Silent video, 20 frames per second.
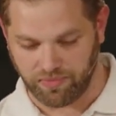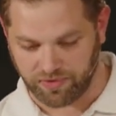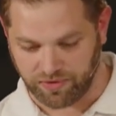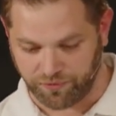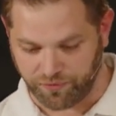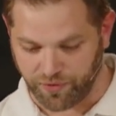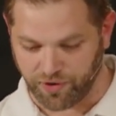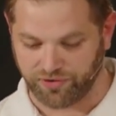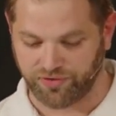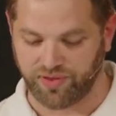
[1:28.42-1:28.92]

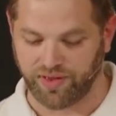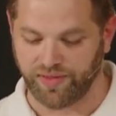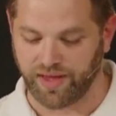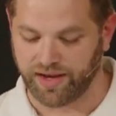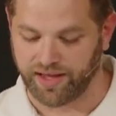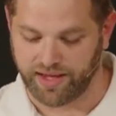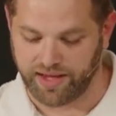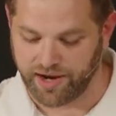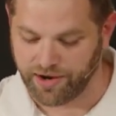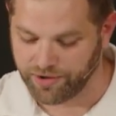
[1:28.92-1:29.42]
the first thing
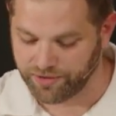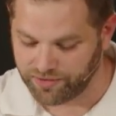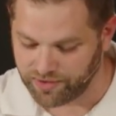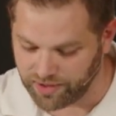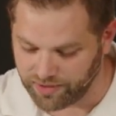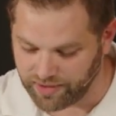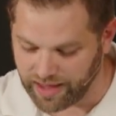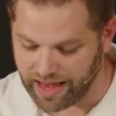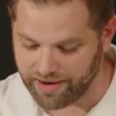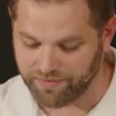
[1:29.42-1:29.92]
that he hears
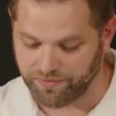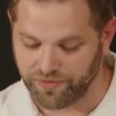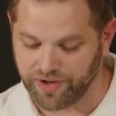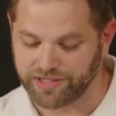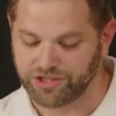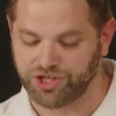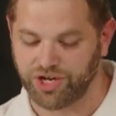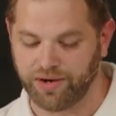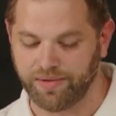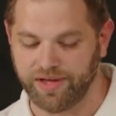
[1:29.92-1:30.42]
in that
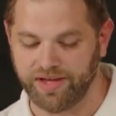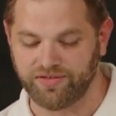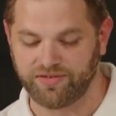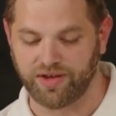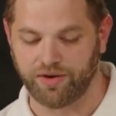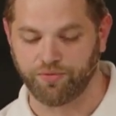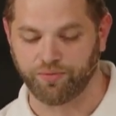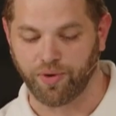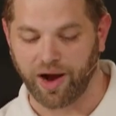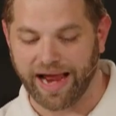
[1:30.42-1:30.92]
vision he
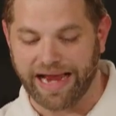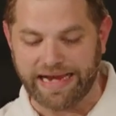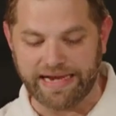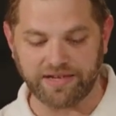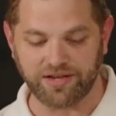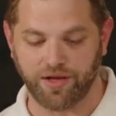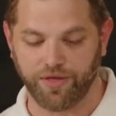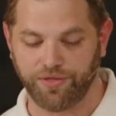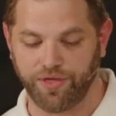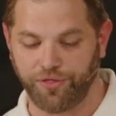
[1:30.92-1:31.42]
said,
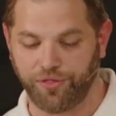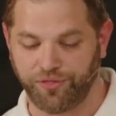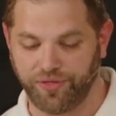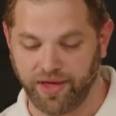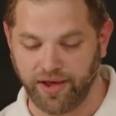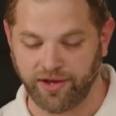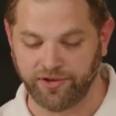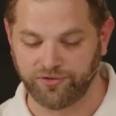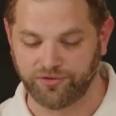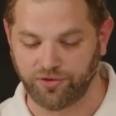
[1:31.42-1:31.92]
Write the
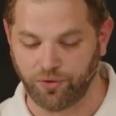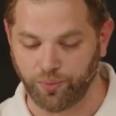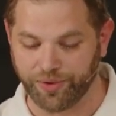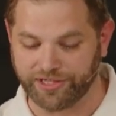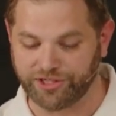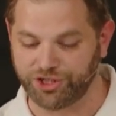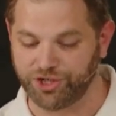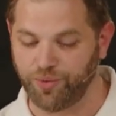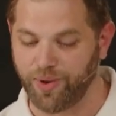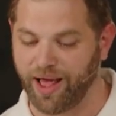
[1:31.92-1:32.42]
things
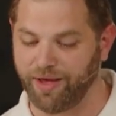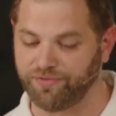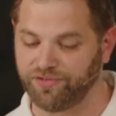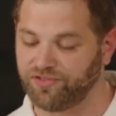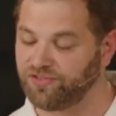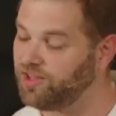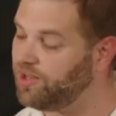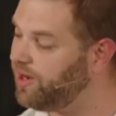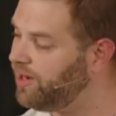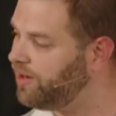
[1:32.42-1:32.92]
which you have
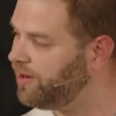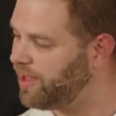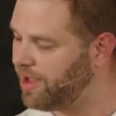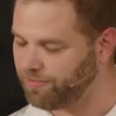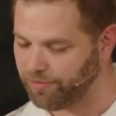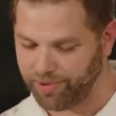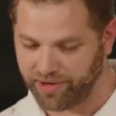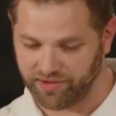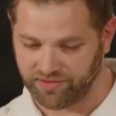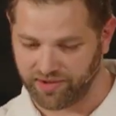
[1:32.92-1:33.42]
seen.
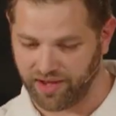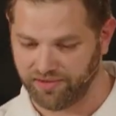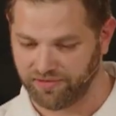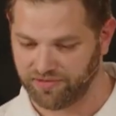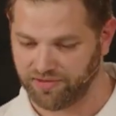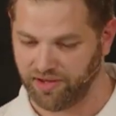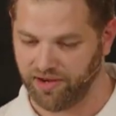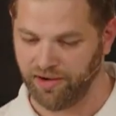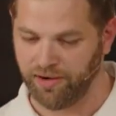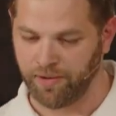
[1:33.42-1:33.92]
Everybody say,
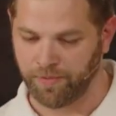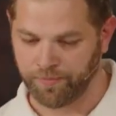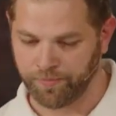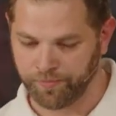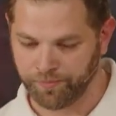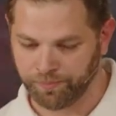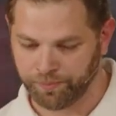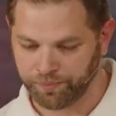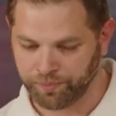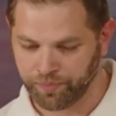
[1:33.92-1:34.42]
seen. seen.
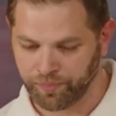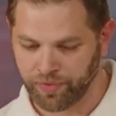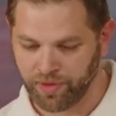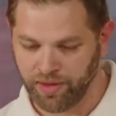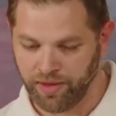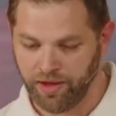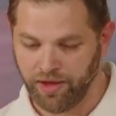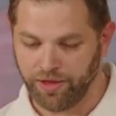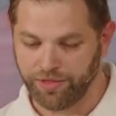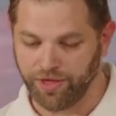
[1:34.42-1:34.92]

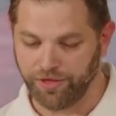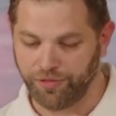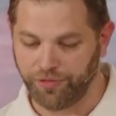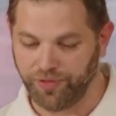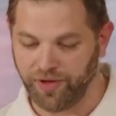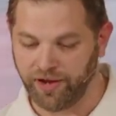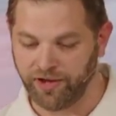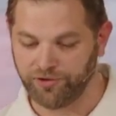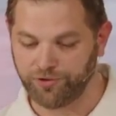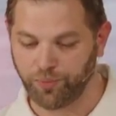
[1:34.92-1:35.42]
The
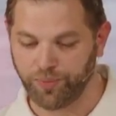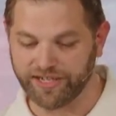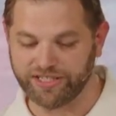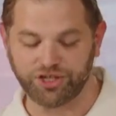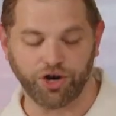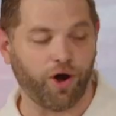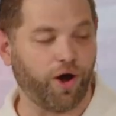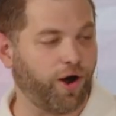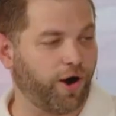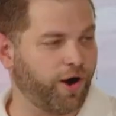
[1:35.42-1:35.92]
things
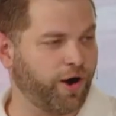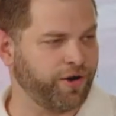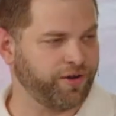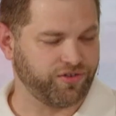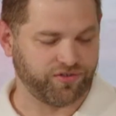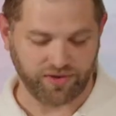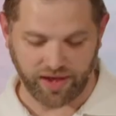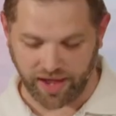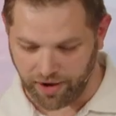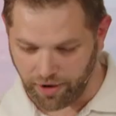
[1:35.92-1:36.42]
which are,
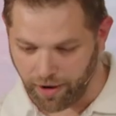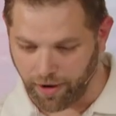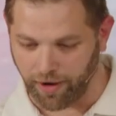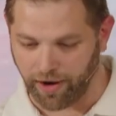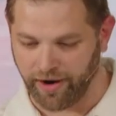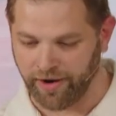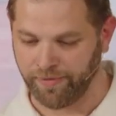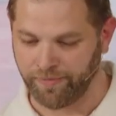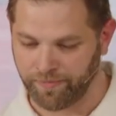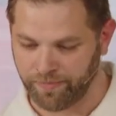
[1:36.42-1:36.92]
say,
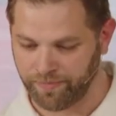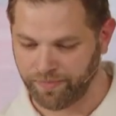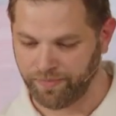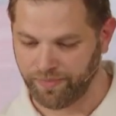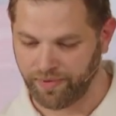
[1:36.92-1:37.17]
are. are.